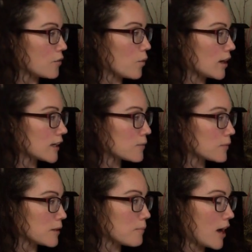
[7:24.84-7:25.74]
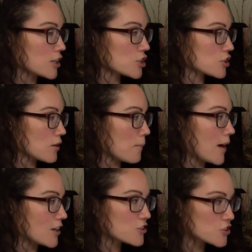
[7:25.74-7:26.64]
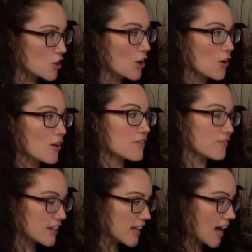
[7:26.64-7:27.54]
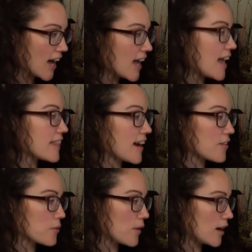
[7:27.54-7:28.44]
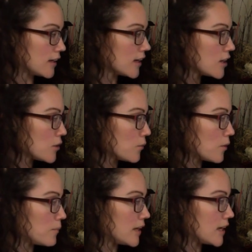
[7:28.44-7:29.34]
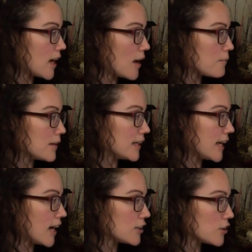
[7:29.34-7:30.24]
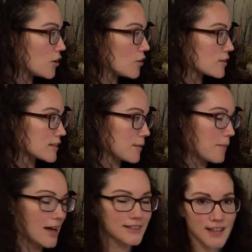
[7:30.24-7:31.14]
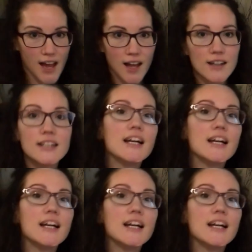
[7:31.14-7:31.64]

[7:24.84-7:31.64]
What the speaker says: One can be Pancho Villa, and the other one will be Emiliano Zapata,